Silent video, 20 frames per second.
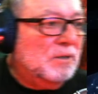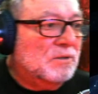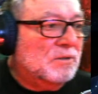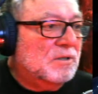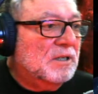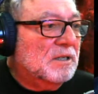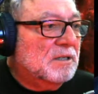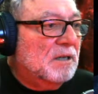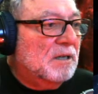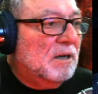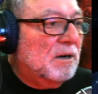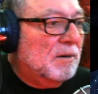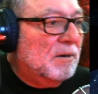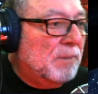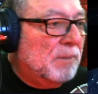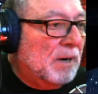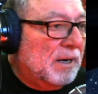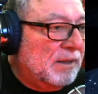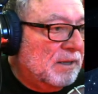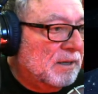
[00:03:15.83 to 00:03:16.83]
600
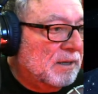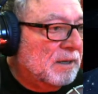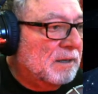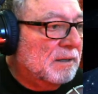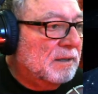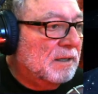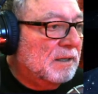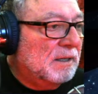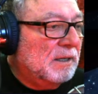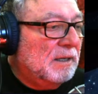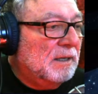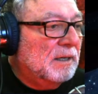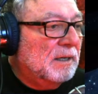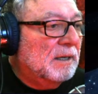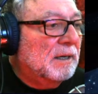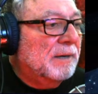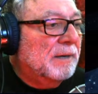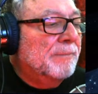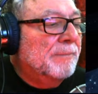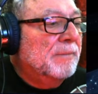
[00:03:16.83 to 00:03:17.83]
by
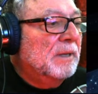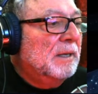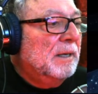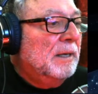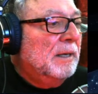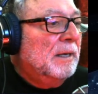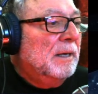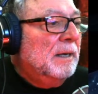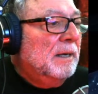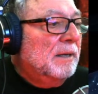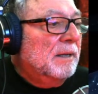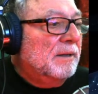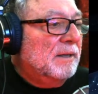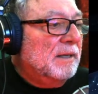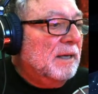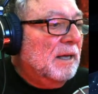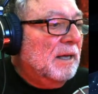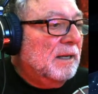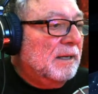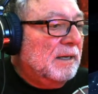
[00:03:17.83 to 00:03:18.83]
the
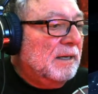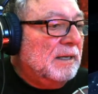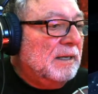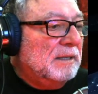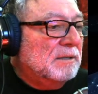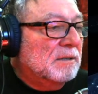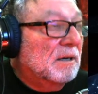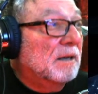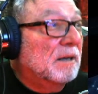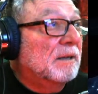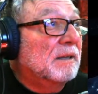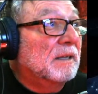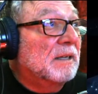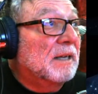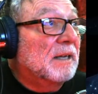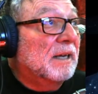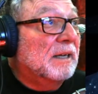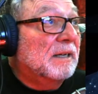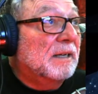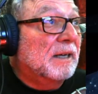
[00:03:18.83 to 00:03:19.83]
LEDs on the
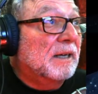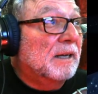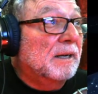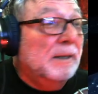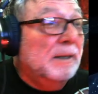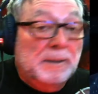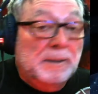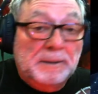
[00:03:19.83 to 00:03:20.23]
1010.